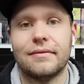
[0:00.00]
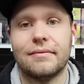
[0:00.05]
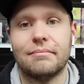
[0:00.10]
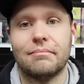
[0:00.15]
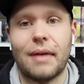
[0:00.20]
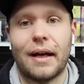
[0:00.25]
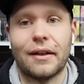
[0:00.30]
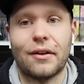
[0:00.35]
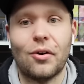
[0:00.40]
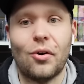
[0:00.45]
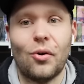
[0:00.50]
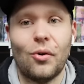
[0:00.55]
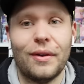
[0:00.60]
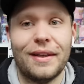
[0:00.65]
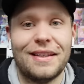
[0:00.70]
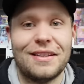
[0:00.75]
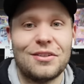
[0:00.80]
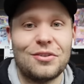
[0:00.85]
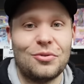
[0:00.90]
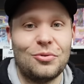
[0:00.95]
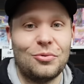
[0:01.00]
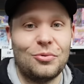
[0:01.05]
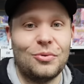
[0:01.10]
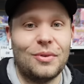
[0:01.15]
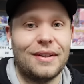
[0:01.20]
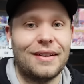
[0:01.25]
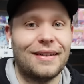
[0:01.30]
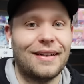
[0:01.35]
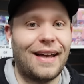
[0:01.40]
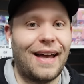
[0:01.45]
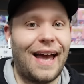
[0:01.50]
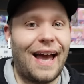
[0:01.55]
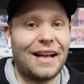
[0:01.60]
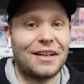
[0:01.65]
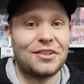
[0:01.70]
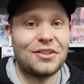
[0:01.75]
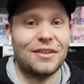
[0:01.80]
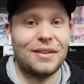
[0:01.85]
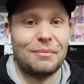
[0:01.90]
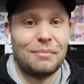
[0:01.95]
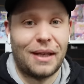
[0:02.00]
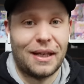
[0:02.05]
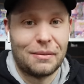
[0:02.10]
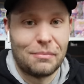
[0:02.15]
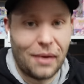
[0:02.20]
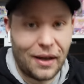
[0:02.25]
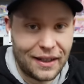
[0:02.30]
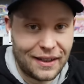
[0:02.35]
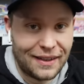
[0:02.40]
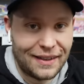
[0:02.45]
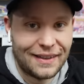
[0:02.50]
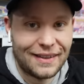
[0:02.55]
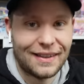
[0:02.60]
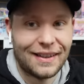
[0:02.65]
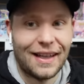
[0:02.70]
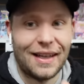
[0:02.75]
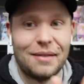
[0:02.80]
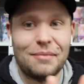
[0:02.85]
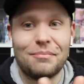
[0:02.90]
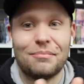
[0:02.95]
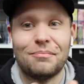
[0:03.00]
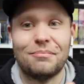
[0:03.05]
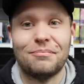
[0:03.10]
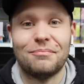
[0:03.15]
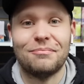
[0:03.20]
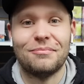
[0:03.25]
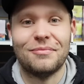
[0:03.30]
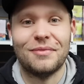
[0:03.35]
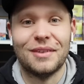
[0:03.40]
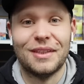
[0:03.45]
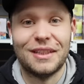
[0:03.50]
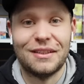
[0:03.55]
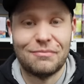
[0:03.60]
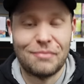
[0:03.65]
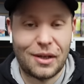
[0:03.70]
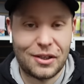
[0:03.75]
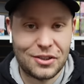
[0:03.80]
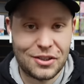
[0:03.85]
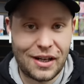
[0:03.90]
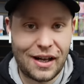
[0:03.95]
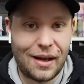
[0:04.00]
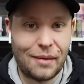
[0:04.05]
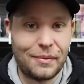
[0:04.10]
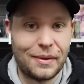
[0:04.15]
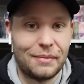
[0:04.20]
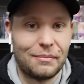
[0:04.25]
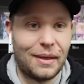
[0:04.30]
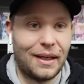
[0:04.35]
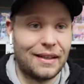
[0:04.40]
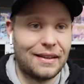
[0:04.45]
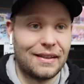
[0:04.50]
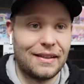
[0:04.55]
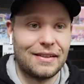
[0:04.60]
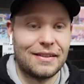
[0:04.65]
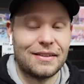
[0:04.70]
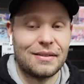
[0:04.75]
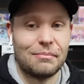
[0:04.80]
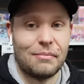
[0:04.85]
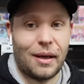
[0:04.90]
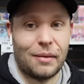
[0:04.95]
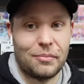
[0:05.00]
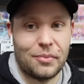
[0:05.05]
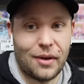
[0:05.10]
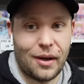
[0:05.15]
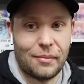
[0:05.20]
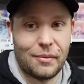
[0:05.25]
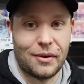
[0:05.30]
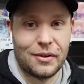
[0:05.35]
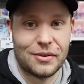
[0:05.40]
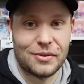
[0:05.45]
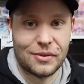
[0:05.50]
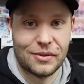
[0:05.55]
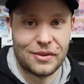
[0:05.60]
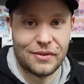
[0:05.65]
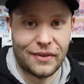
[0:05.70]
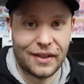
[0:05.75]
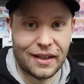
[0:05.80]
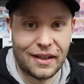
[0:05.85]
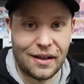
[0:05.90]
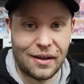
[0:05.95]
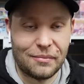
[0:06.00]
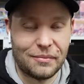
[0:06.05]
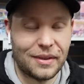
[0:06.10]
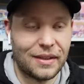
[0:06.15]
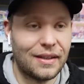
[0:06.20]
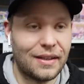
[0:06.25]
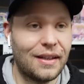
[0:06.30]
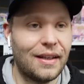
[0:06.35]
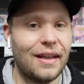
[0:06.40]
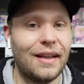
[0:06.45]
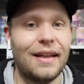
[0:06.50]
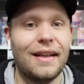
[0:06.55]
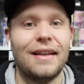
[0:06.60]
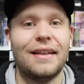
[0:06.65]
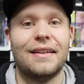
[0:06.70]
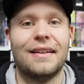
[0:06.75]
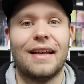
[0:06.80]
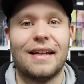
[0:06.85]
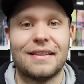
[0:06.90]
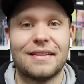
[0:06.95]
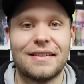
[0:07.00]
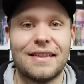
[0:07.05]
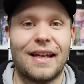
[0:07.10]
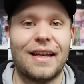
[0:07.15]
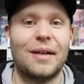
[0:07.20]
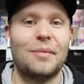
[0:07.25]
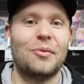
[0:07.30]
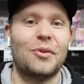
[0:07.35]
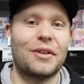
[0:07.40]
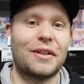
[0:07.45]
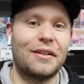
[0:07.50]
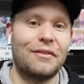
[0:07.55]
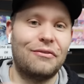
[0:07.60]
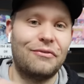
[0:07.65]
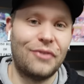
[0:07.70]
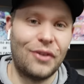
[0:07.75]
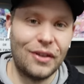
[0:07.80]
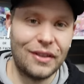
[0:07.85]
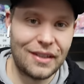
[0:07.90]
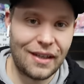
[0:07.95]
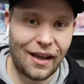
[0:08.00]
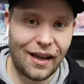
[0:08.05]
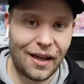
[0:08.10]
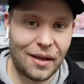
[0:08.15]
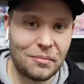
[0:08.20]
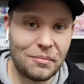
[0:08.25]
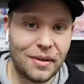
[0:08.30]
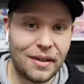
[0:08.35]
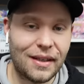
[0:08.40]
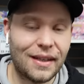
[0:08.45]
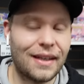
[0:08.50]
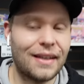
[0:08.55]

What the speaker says: my goal is to actually make money and leave my job and make this my primary source of income. Yes, I am working full-time